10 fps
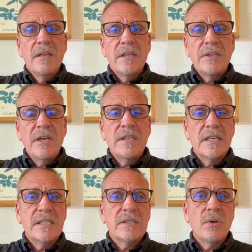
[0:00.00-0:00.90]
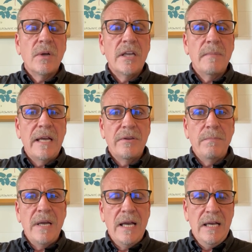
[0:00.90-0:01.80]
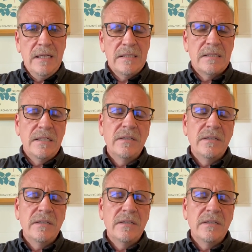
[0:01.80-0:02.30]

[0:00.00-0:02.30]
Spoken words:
The third thing is talking about the past.